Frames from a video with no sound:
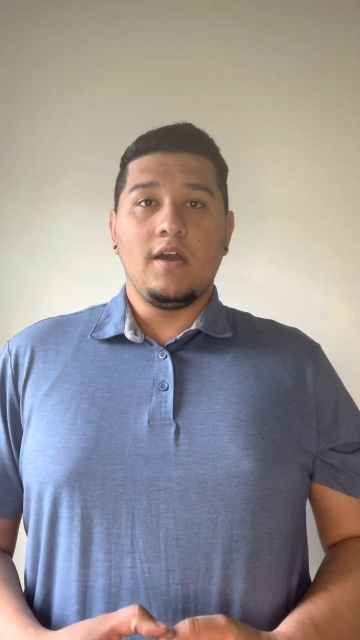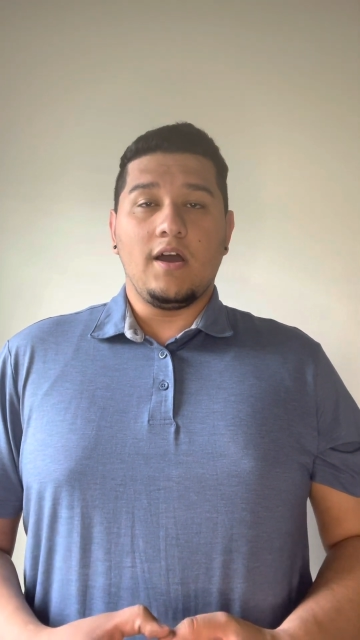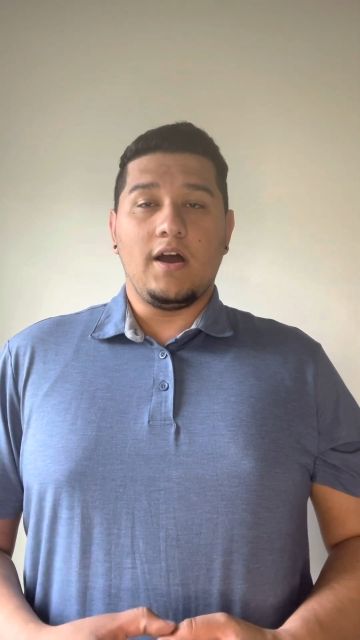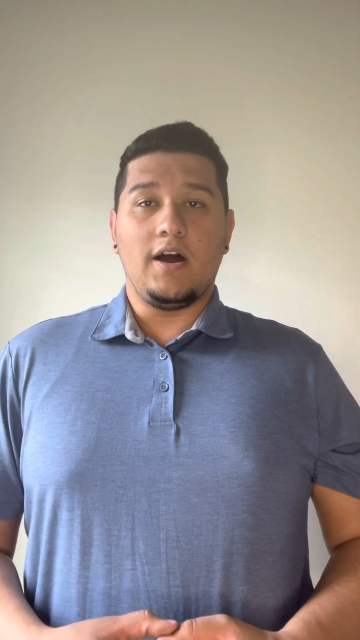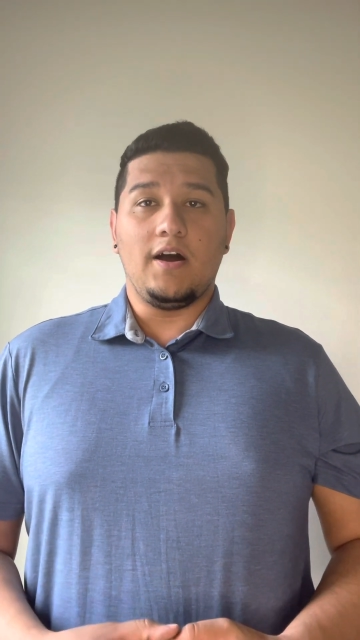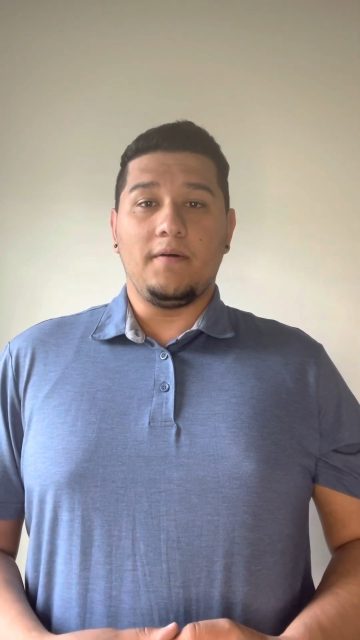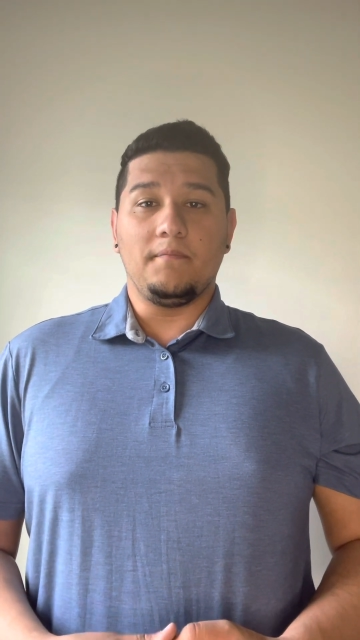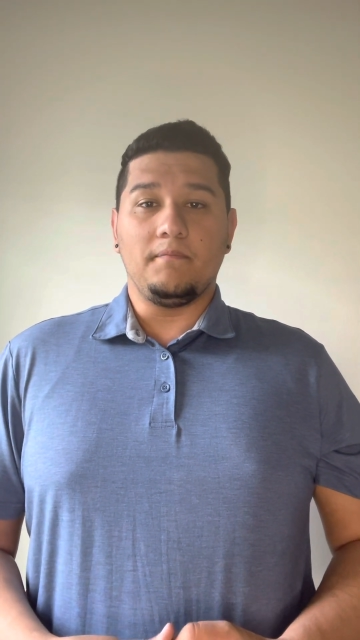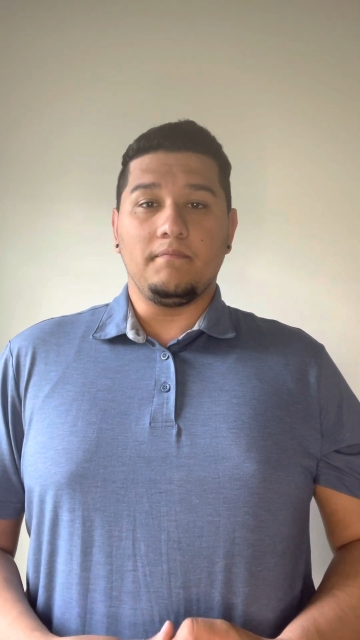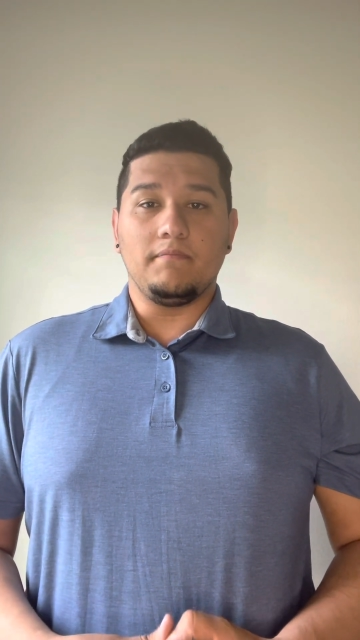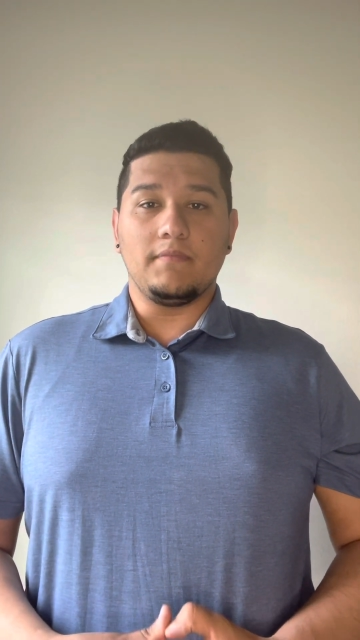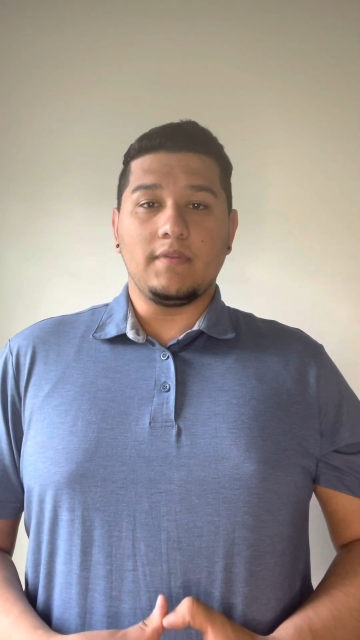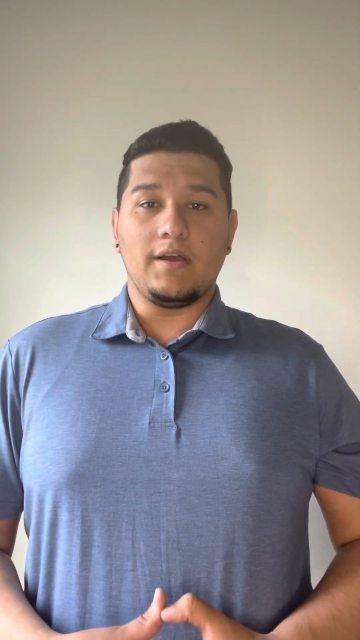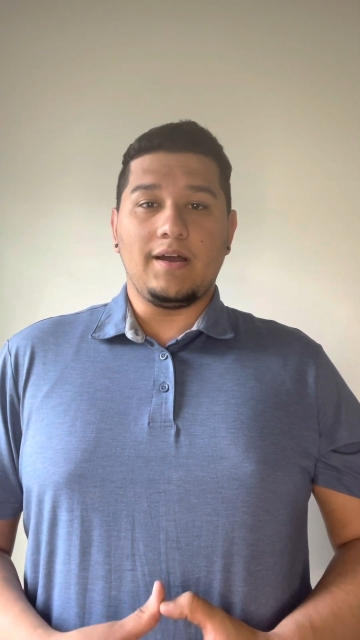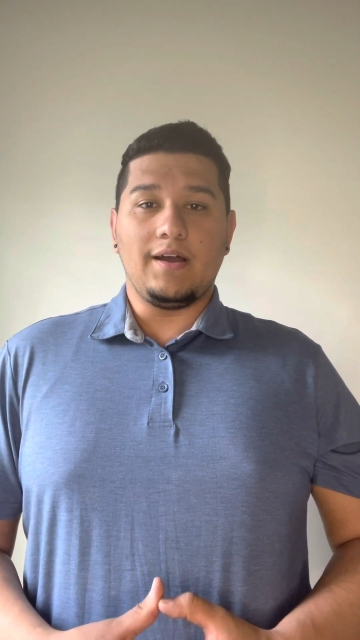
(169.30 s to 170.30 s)
I'm
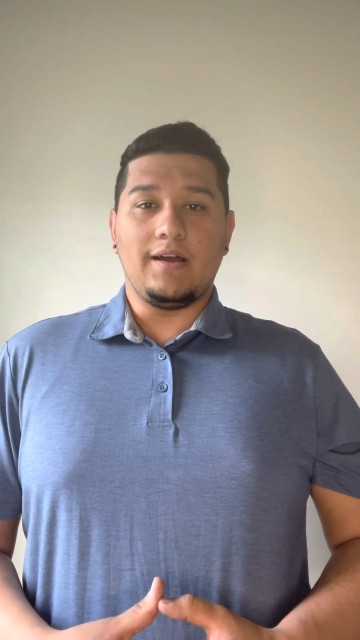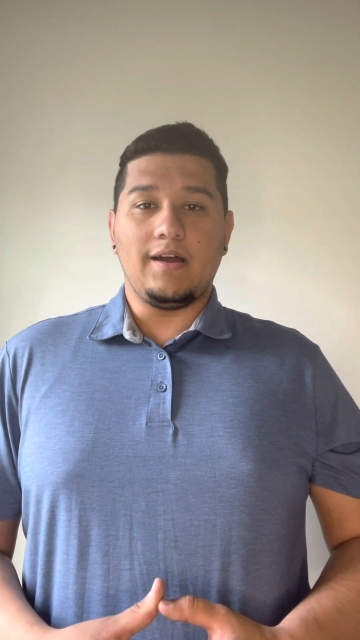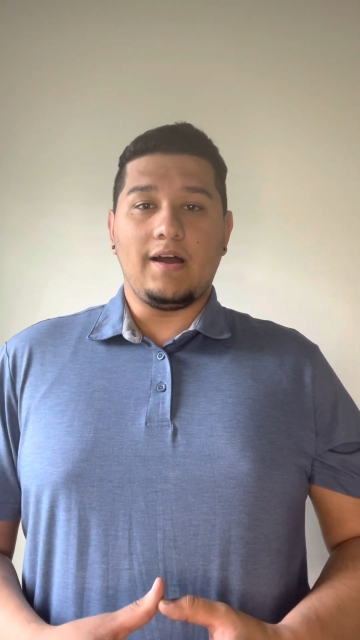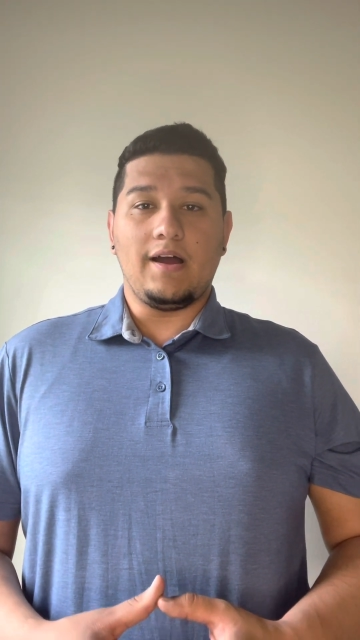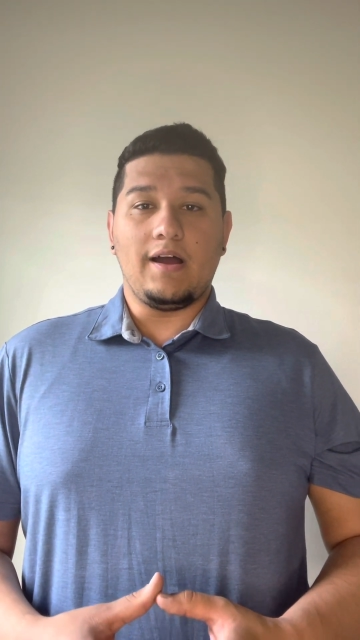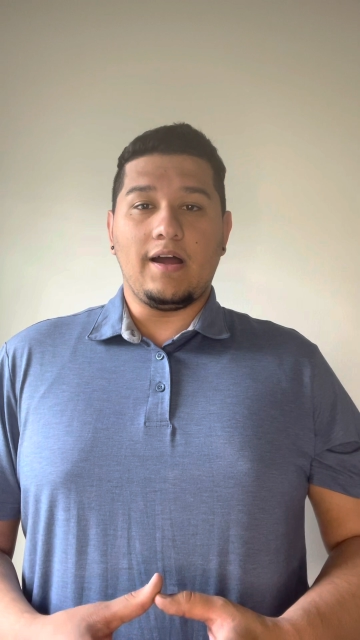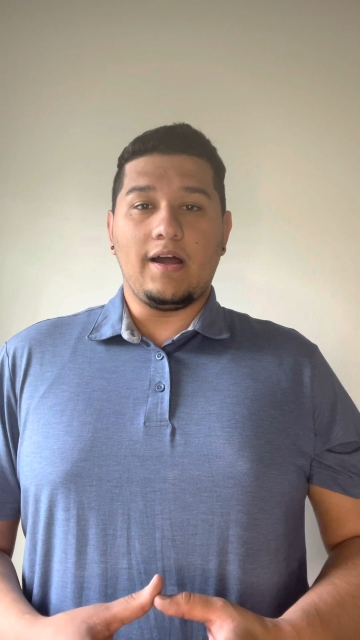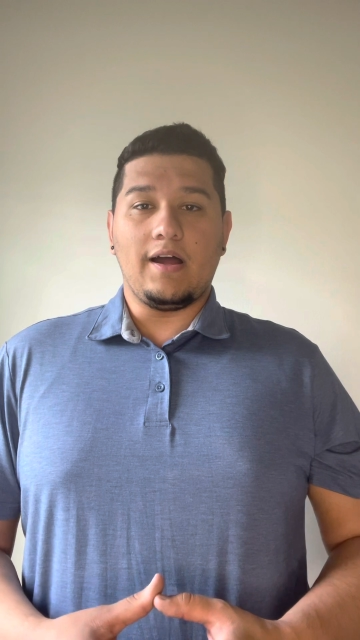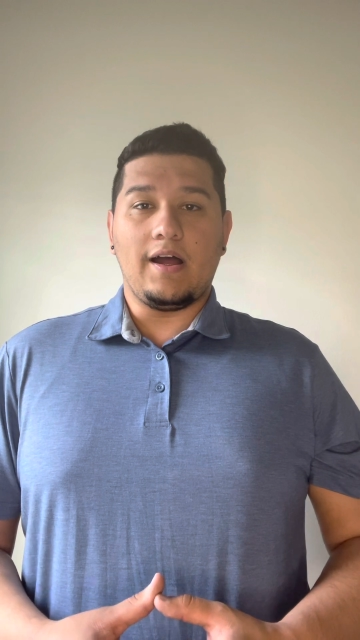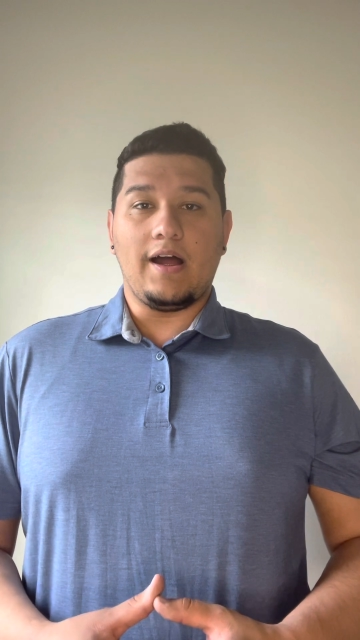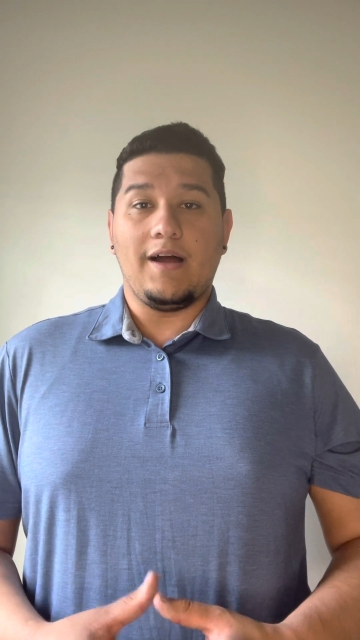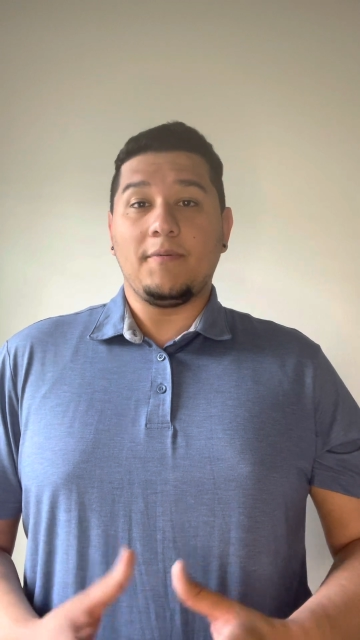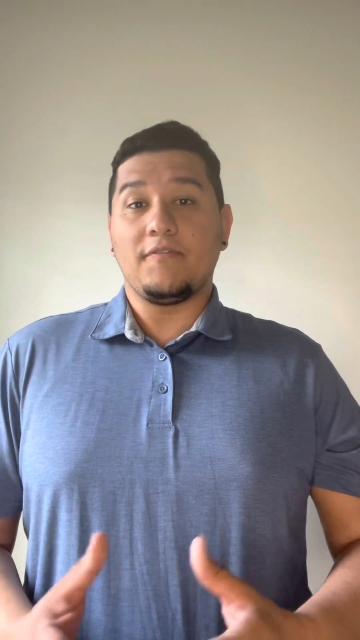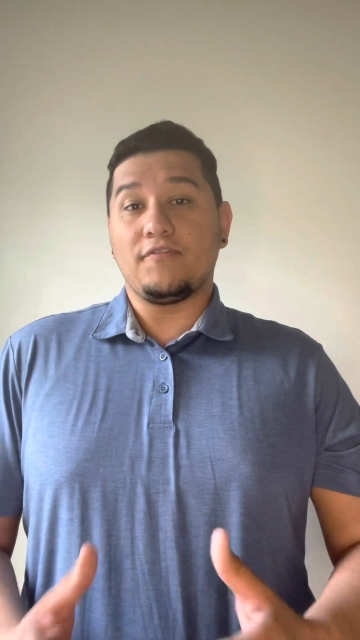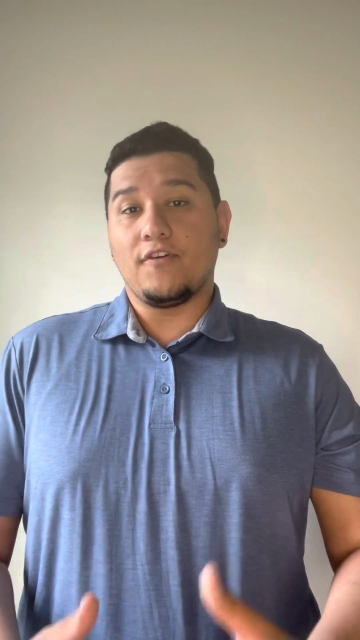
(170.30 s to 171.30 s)

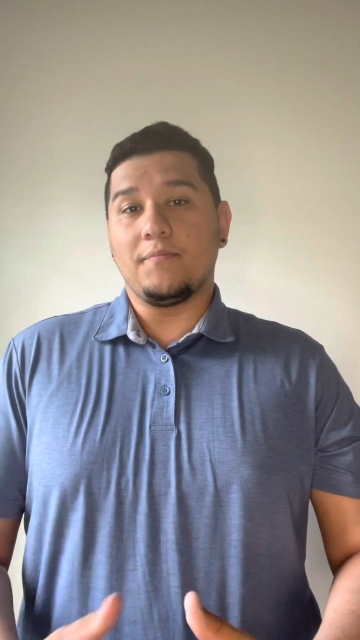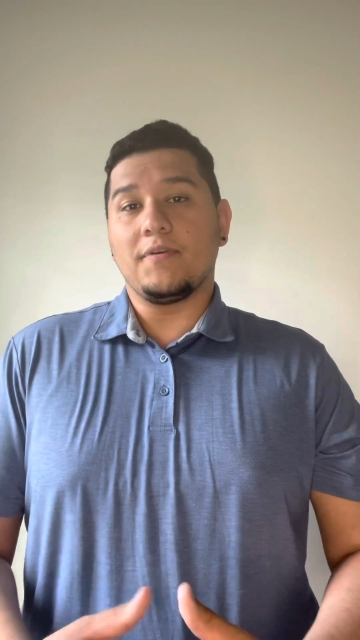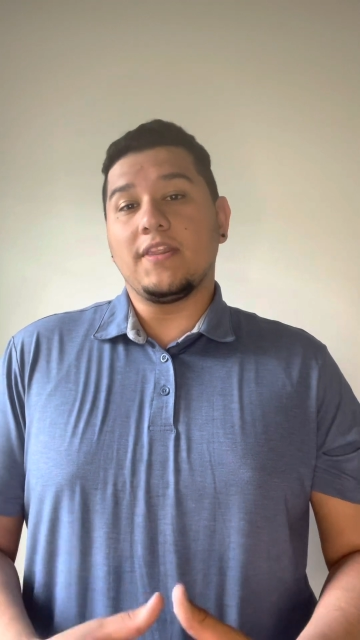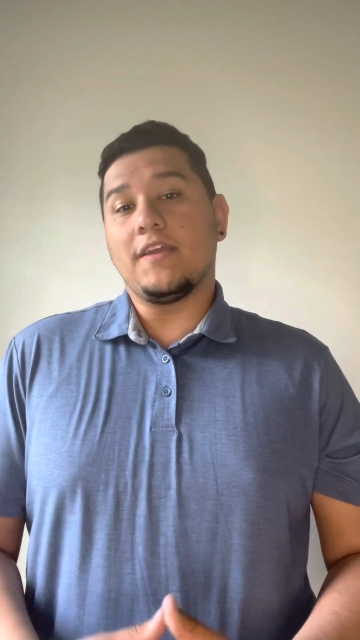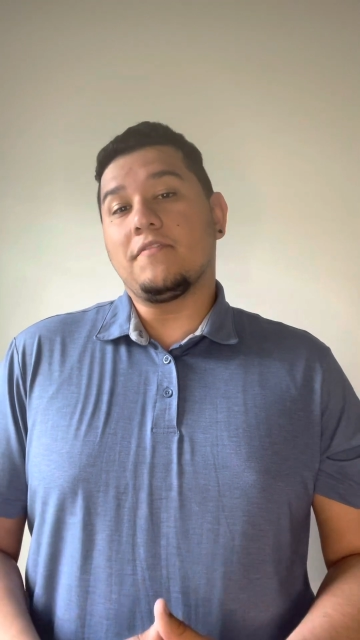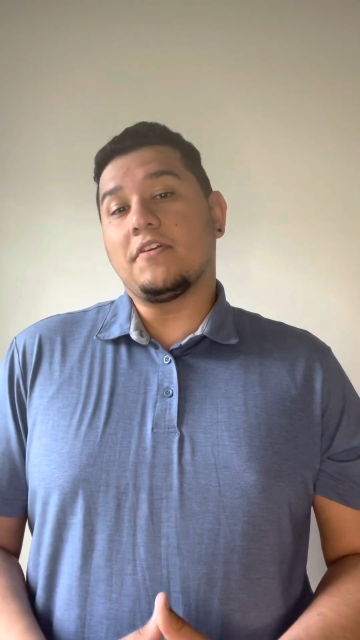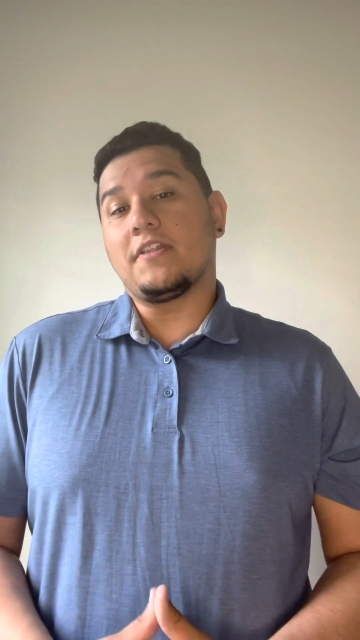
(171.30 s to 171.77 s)
a firm believer